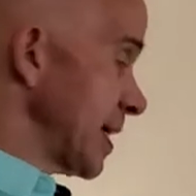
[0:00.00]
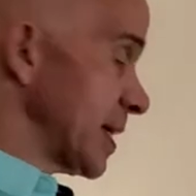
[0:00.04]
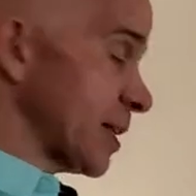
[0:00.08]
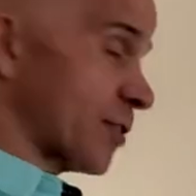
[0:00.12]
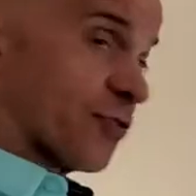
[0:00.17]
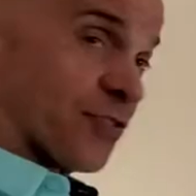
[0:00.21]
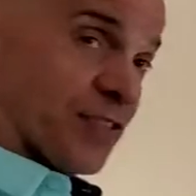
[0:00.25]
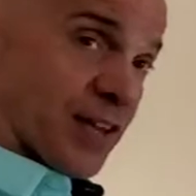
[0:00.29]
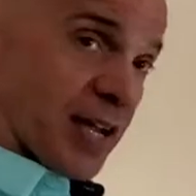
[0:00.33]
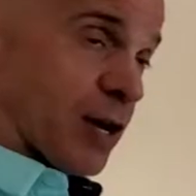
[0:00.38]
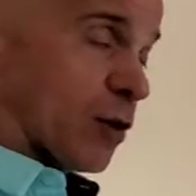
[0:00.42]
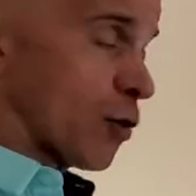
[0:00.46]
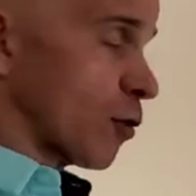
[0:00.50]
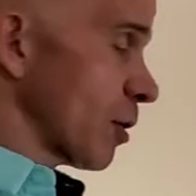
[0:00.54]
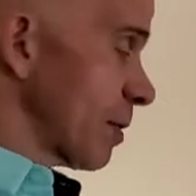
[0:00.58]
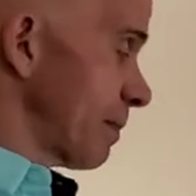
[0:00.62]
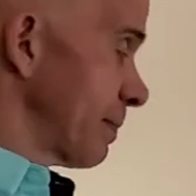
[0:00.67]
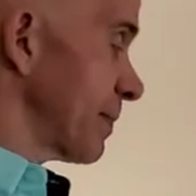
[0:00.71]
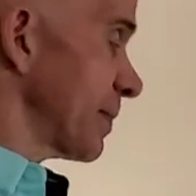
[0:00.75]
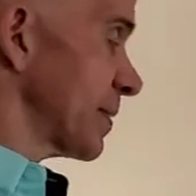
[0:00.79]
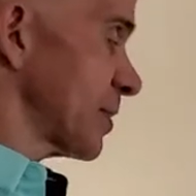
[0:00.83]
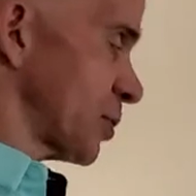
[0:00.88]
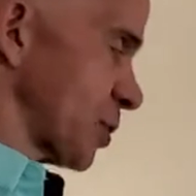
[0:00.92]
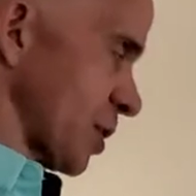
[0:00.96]

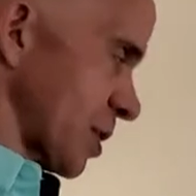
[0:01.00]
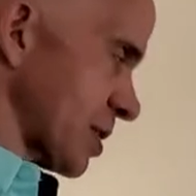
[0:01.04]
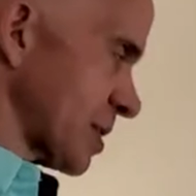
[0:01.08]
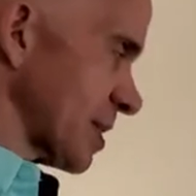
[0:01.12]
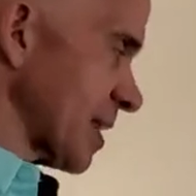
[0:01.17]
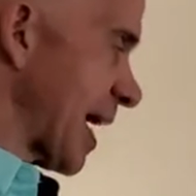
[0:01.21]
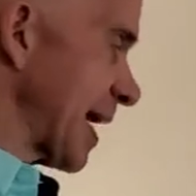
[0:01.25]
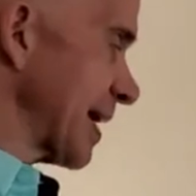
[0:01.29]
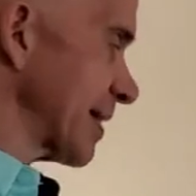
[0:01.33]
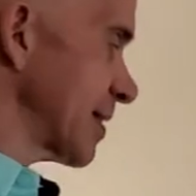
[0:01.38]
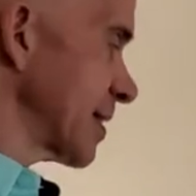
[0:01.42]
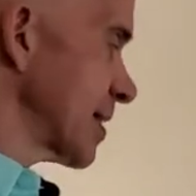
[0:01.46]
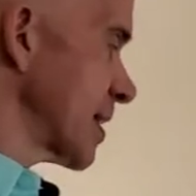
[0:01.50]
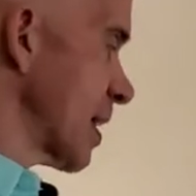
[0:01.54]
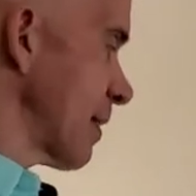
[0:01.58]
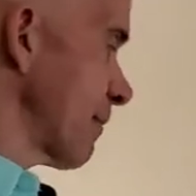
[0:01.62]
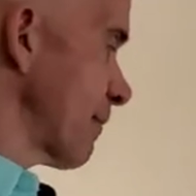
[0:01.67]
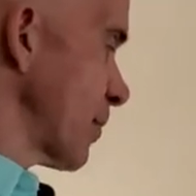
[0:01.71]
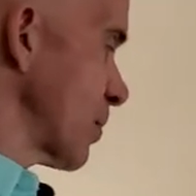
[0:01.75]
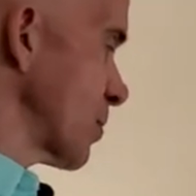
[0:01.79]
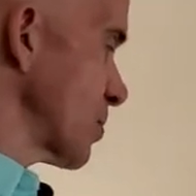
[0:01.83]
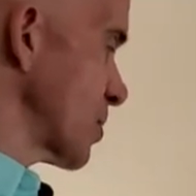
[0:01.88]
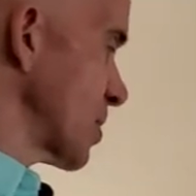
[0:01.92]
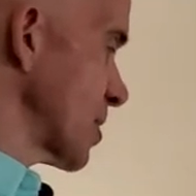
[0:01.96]
theorem, just like the
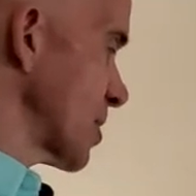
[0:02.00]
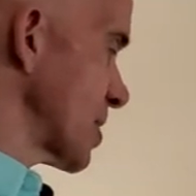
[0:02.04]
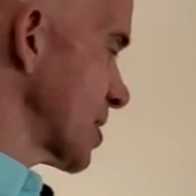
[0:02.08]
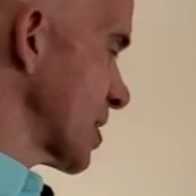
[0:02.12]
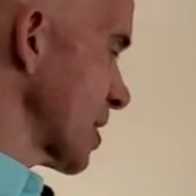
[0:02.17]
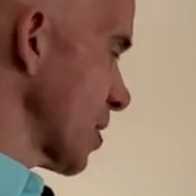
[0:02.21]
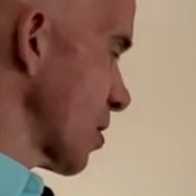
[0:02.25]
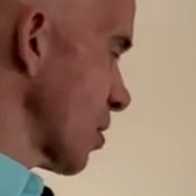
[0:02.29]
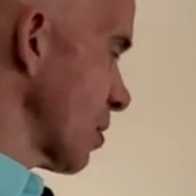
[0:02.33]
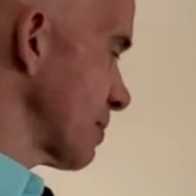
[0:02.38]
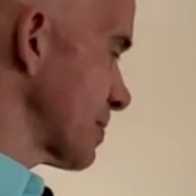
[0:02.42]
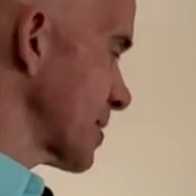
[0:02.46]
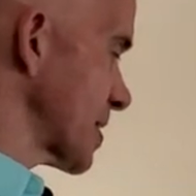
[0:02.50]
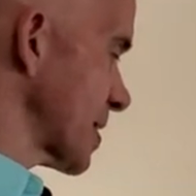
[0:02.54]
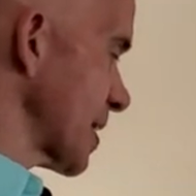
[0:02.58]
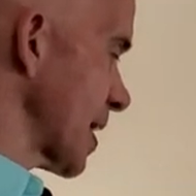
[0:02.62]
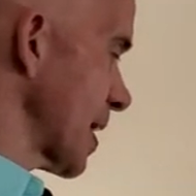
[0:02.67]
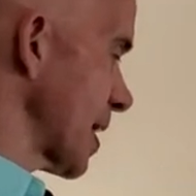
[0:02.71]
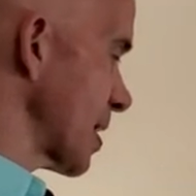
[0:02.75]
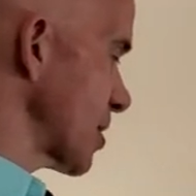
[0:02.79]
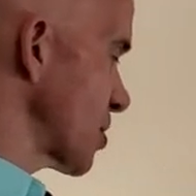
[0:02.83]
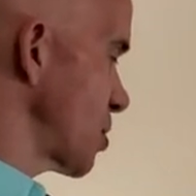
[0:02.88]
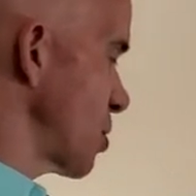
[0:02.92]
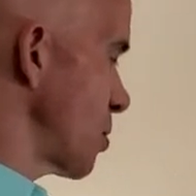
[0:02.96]
divergence theorem,
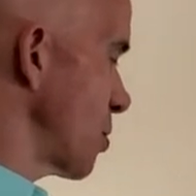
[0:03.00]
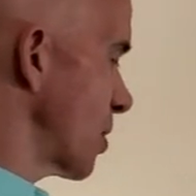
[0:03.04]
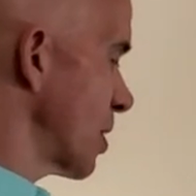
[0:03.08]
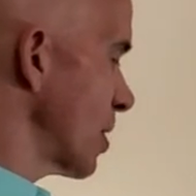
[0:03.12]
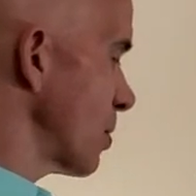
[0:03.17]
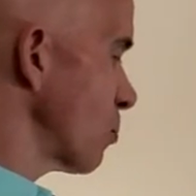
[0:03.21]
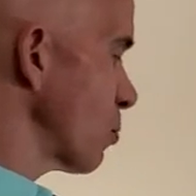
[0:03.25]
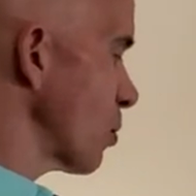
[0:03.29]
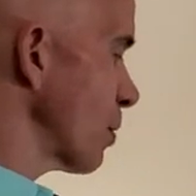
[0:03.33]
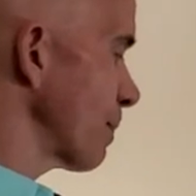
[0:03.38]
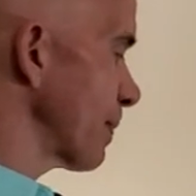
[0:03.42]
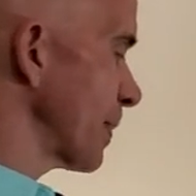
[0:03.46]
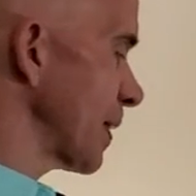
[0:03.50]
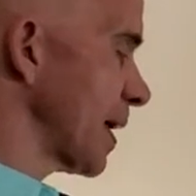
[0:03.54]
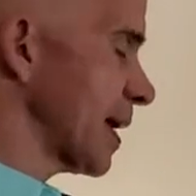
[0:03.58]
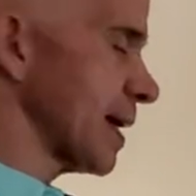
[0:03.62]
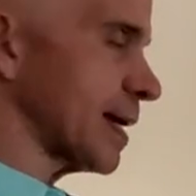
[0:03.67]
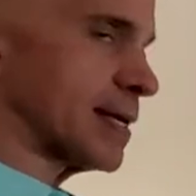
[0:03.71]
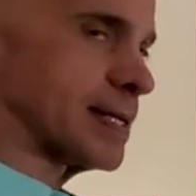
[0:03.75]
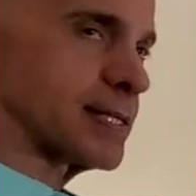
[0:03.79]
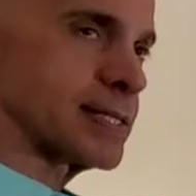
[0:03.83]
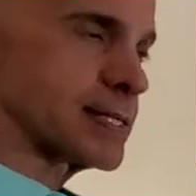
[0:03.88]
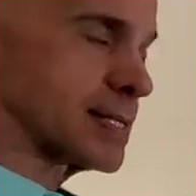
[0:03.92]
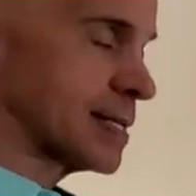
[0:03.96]
says you can
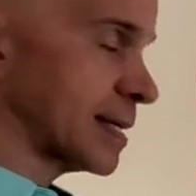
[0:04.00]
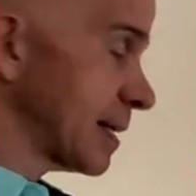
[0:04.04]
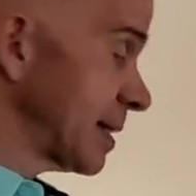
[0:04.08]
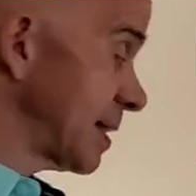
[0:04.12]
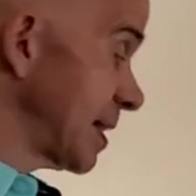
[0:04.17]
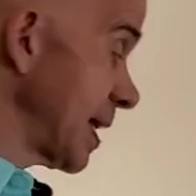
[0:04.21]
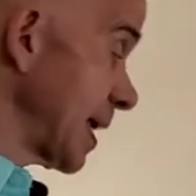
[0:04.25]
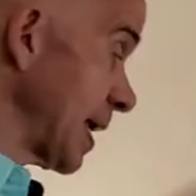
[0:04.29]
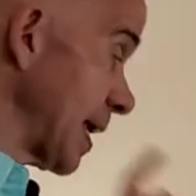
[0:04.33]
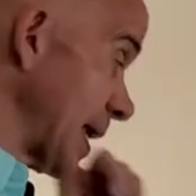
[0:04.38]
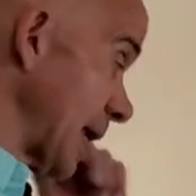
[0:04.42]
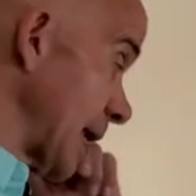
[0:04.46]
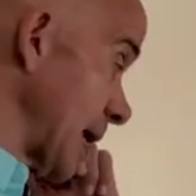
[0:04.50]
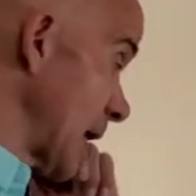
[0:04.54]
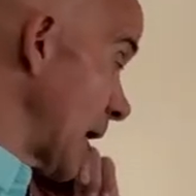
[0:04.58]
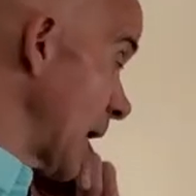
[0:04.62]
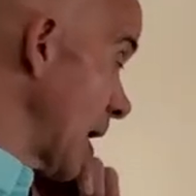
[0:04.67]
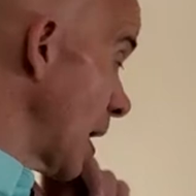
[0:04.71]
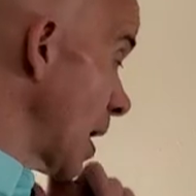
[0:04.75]
replace the